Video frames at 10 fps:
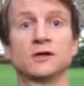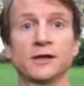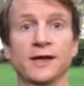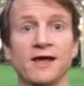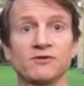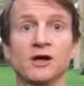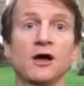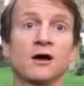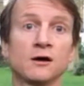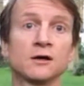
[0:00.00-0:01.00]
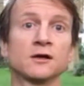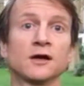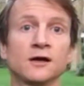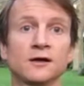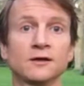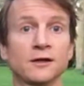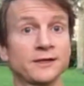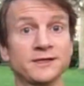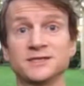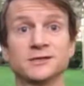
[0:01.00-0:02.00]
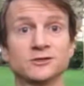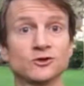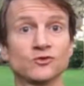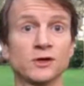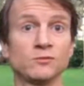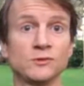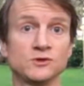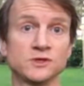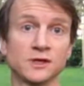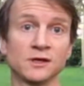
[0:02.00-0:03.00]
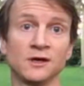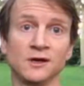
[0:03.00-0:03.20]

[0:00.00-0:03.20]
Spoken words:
like having a hug, like listening to great music.